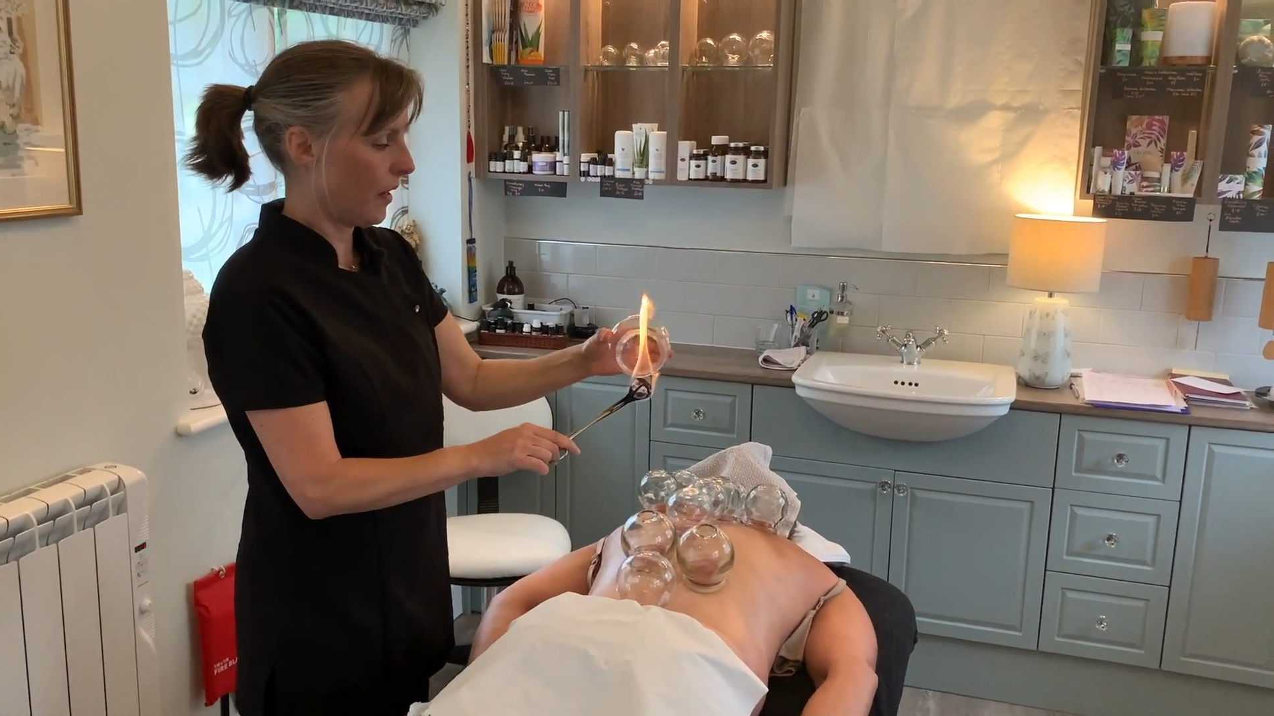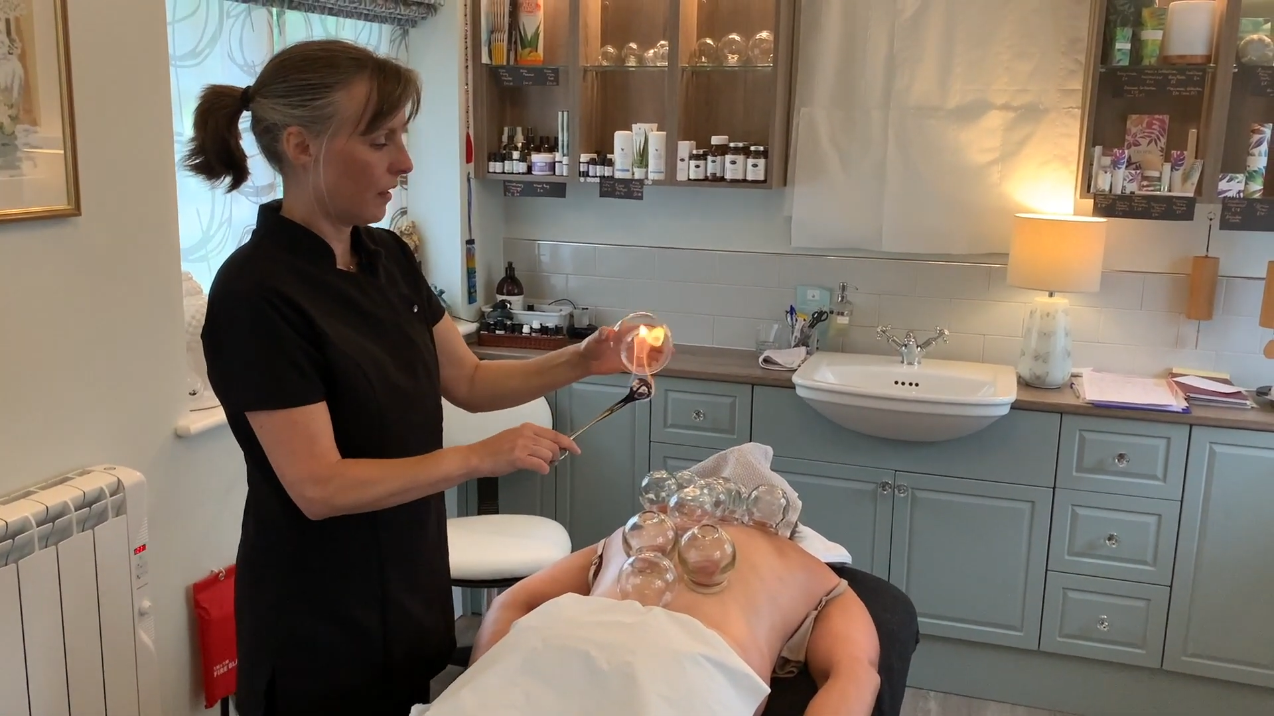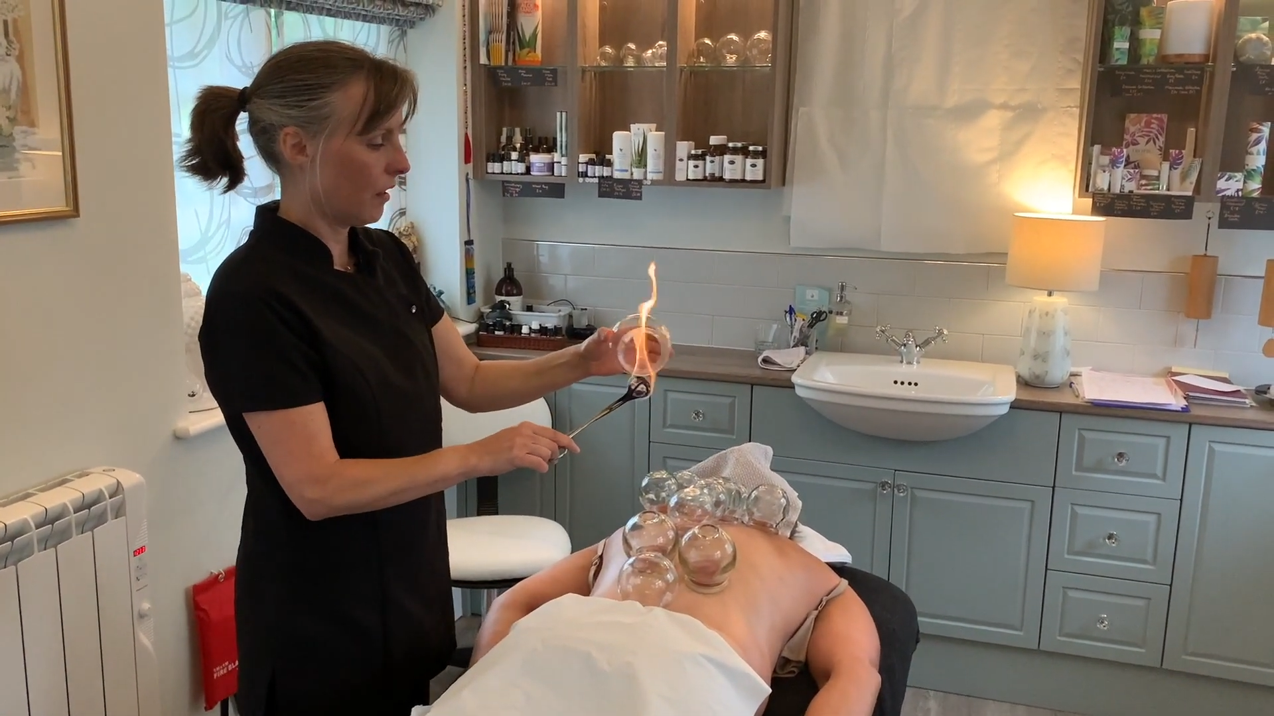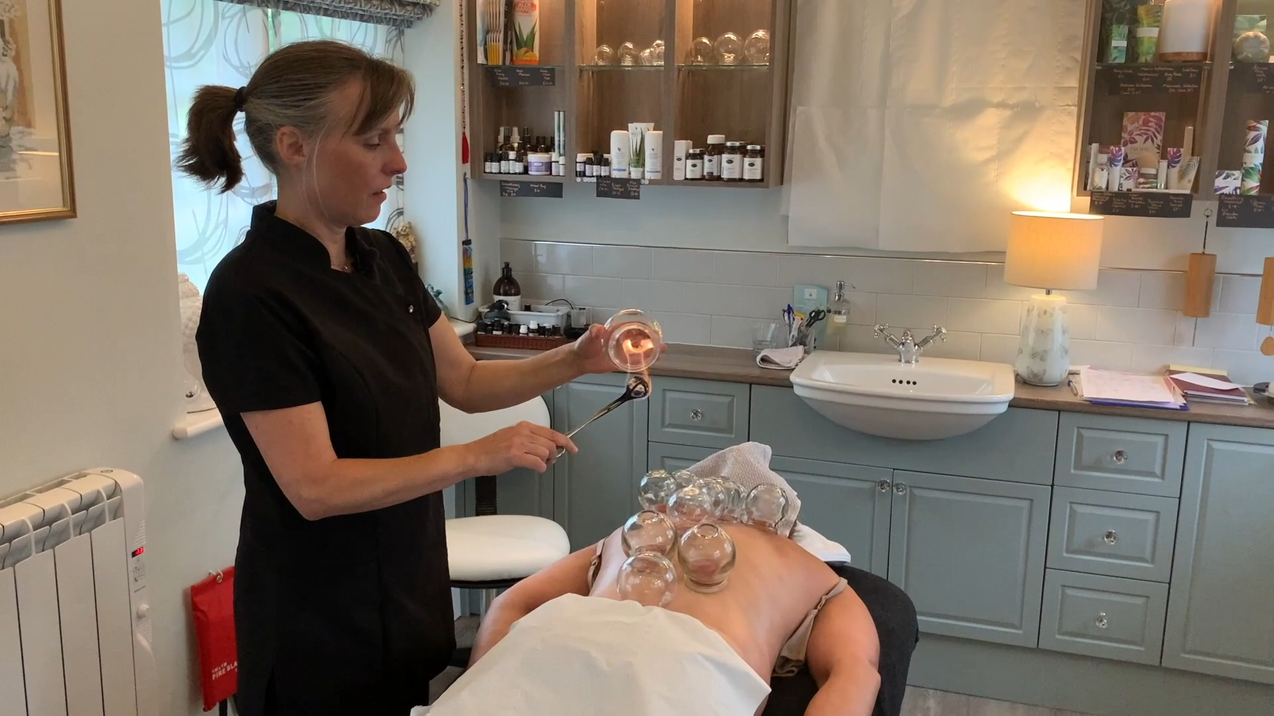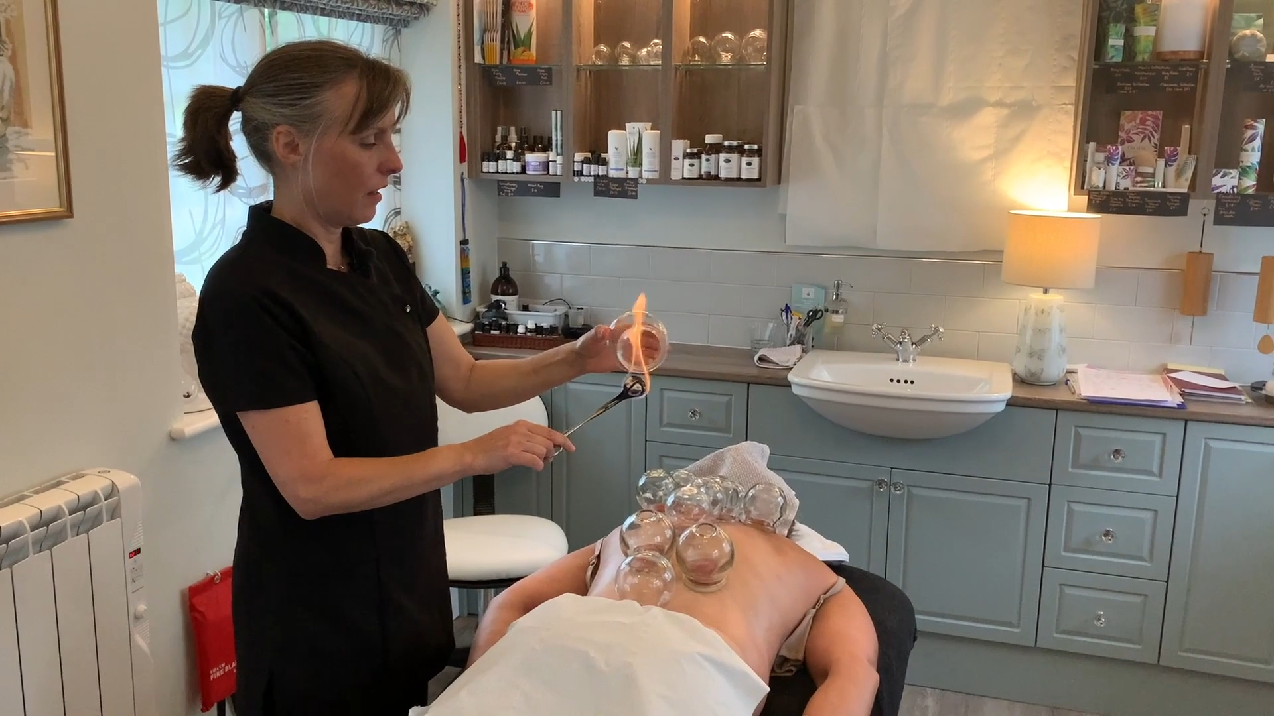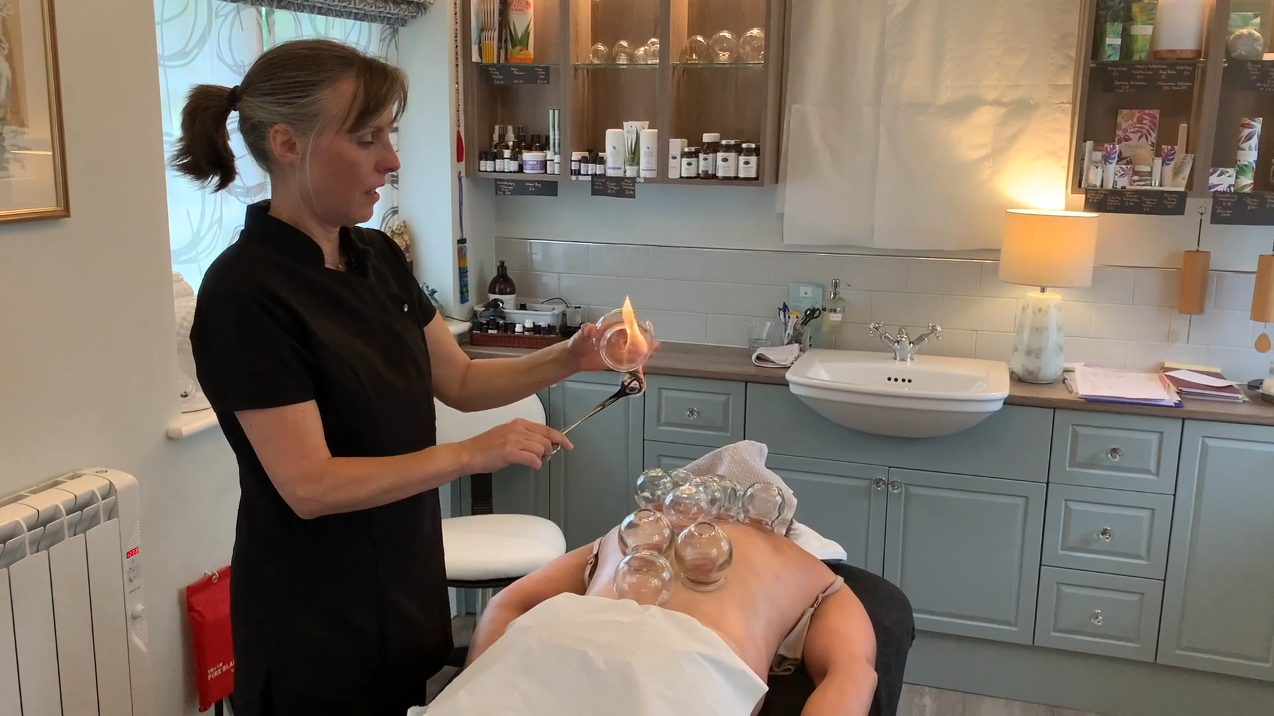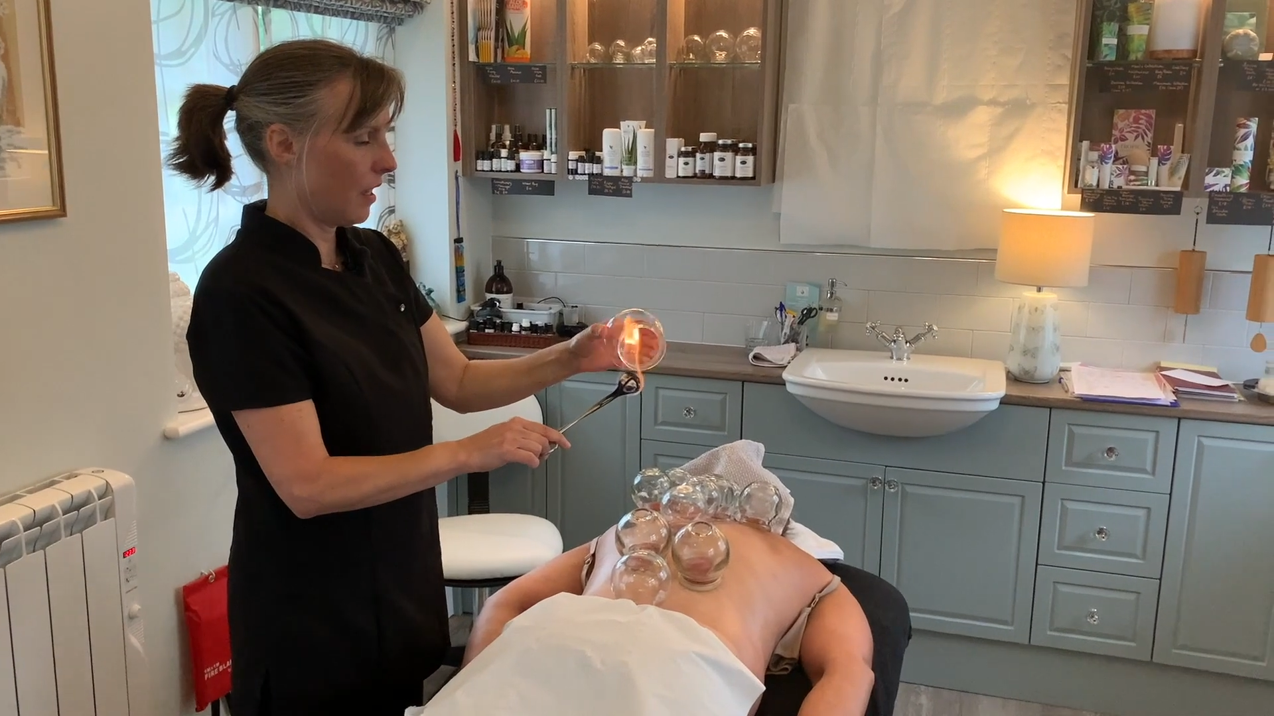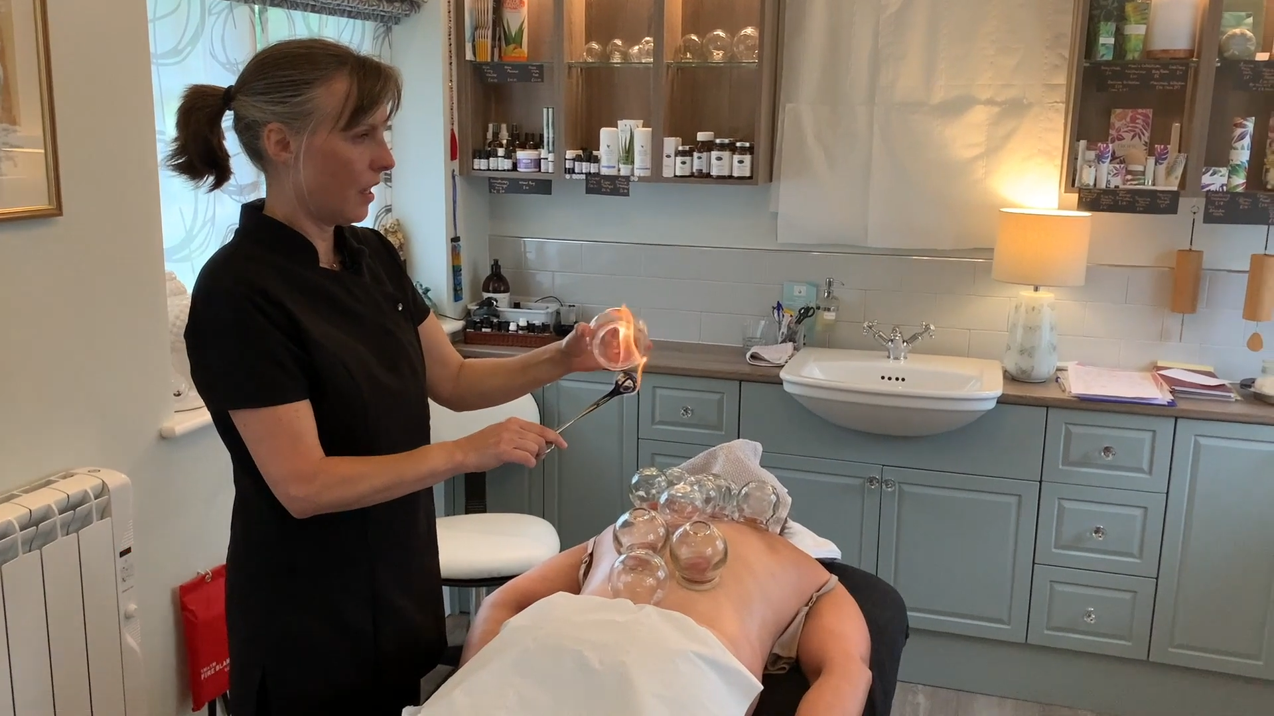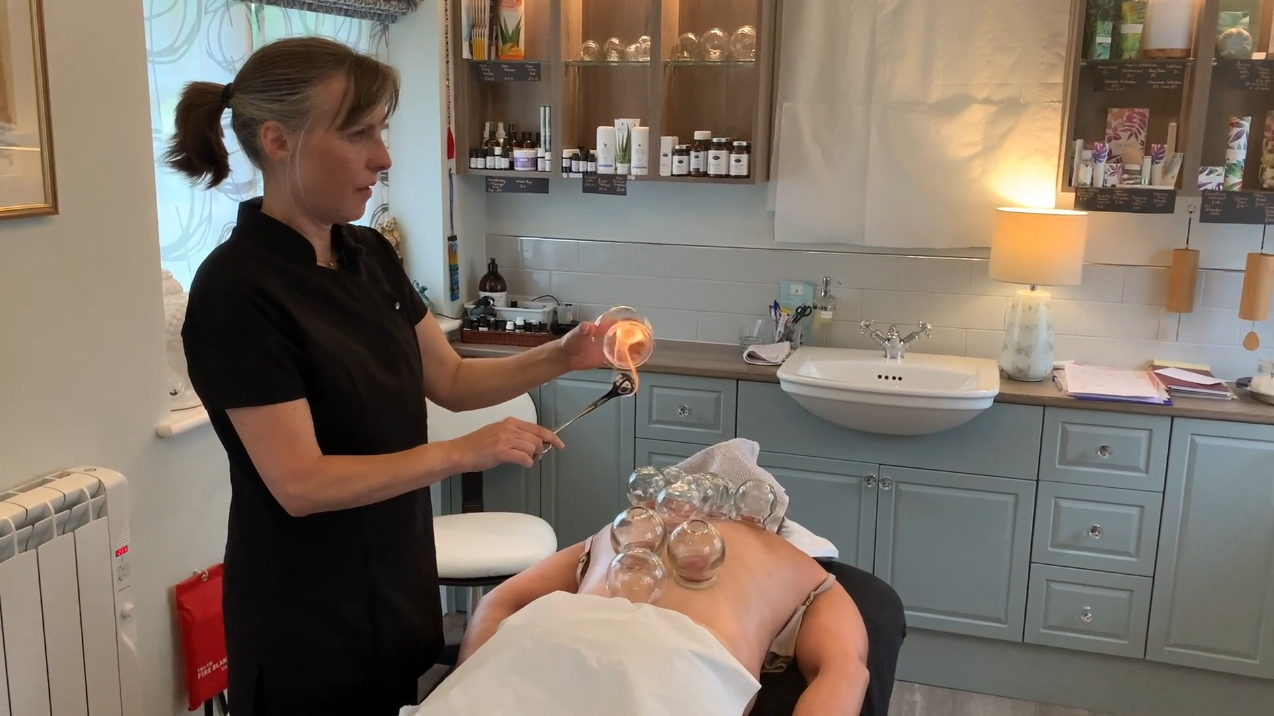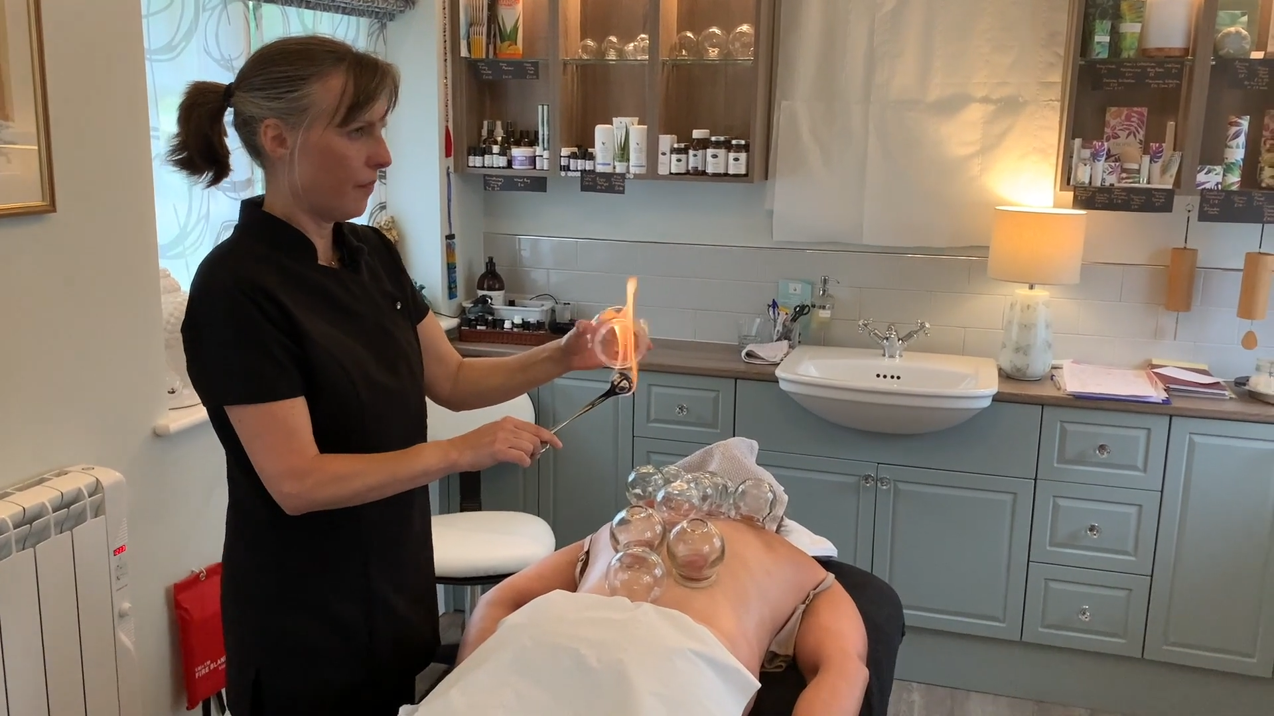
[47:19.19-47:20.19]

that the